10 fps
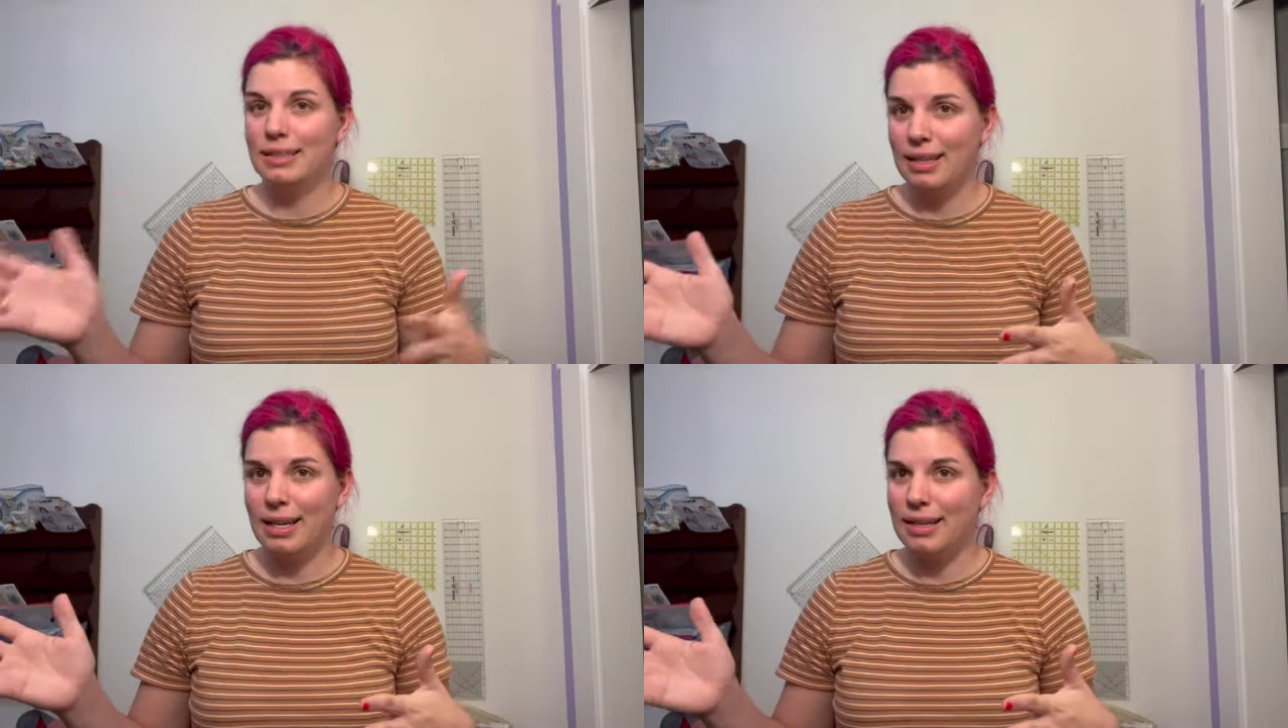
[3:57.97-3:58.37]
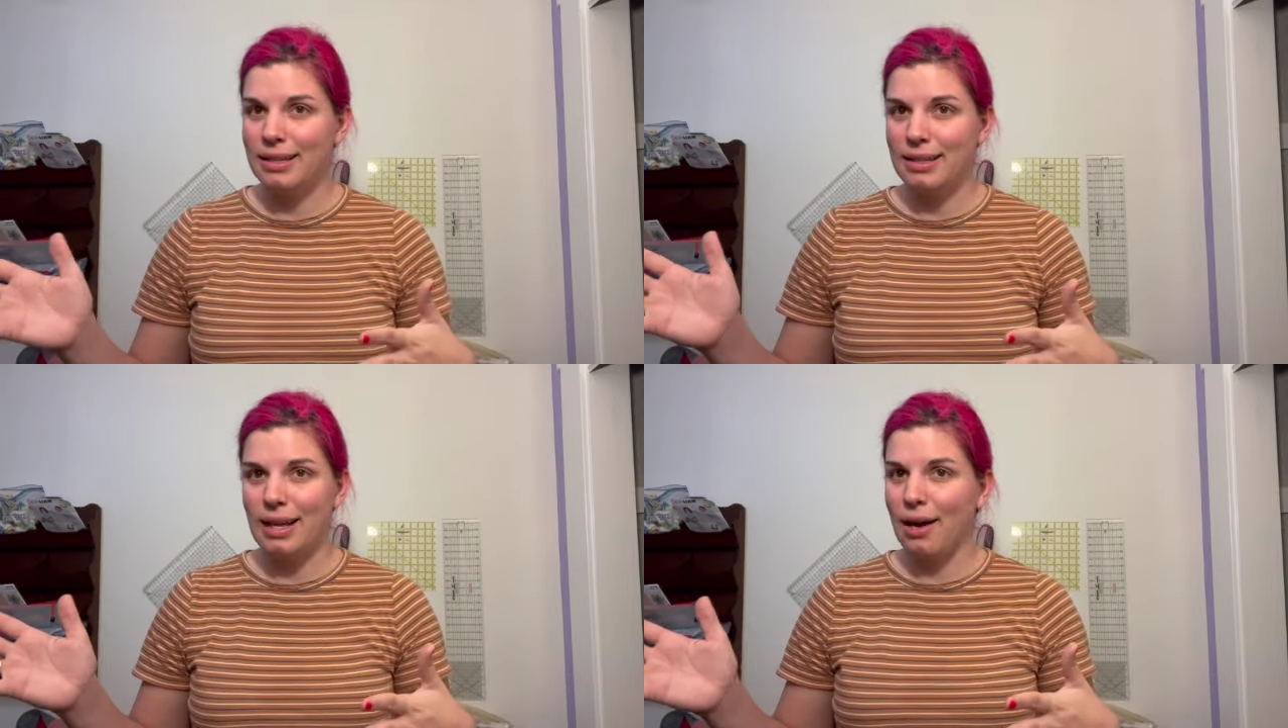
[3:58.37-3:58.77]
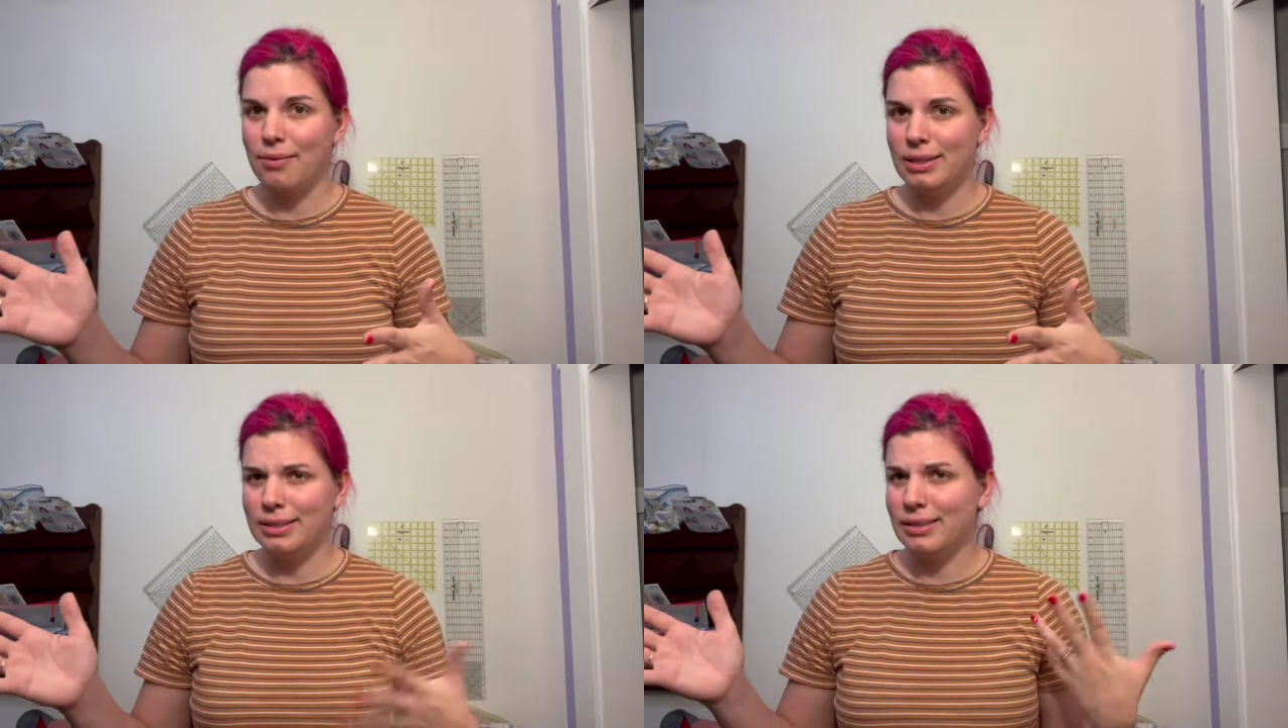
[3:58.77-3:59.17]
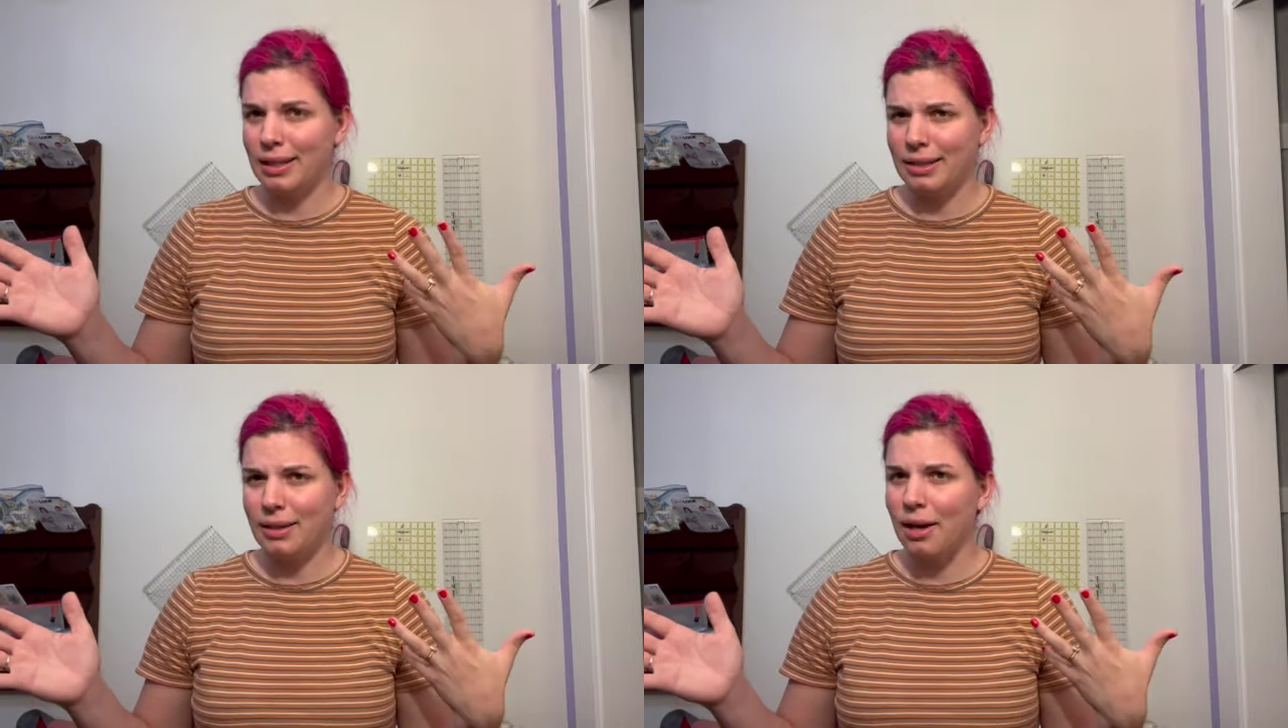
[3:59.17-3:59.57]
And now it's
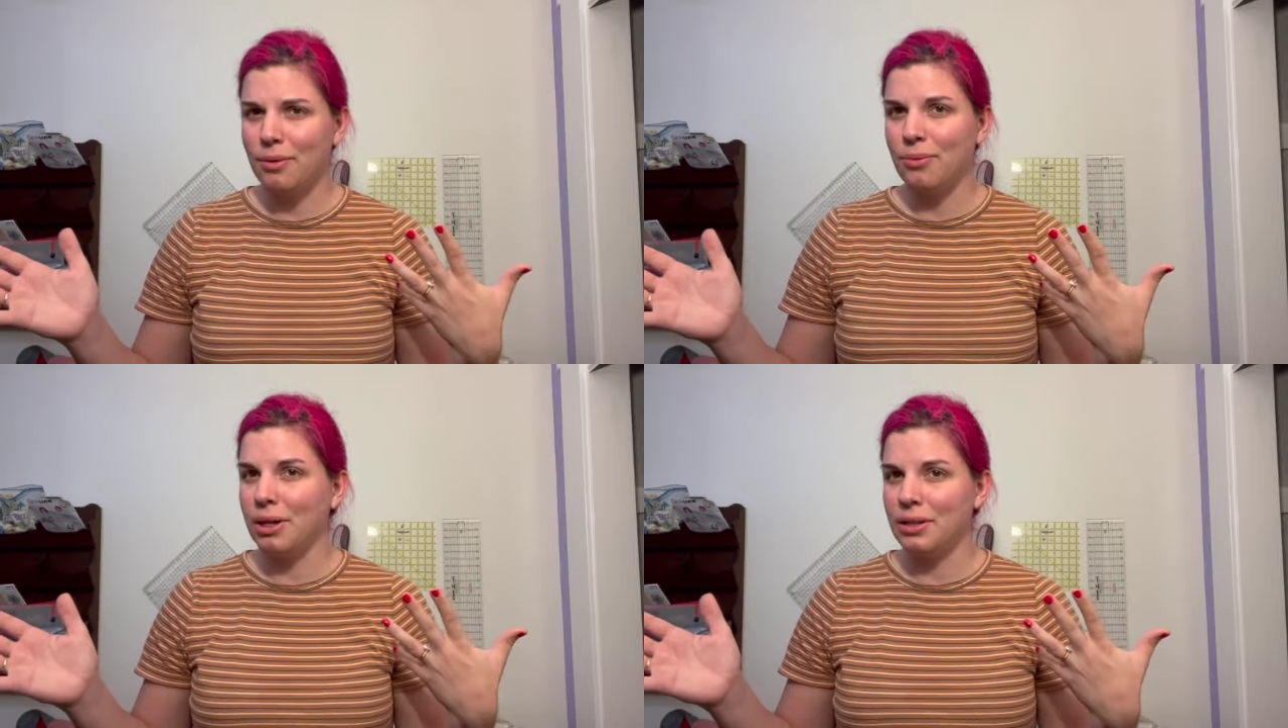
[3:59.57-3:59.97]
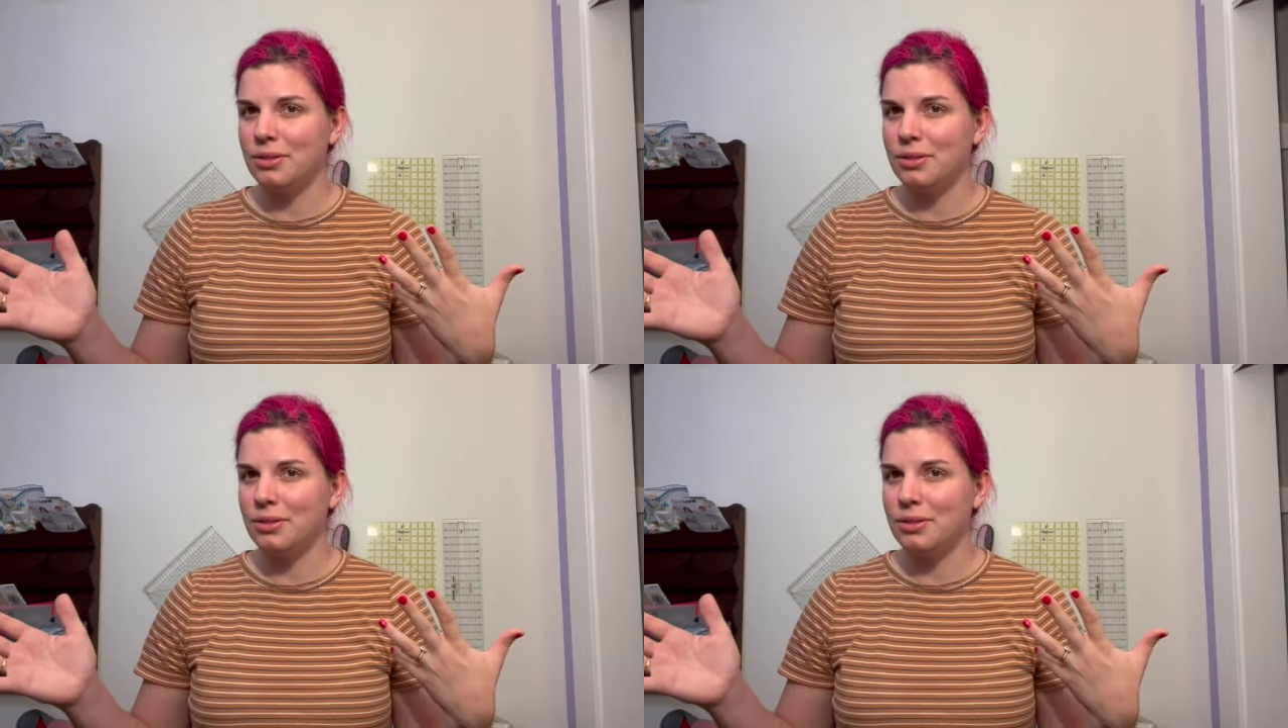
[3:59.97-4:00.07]
like not wanting to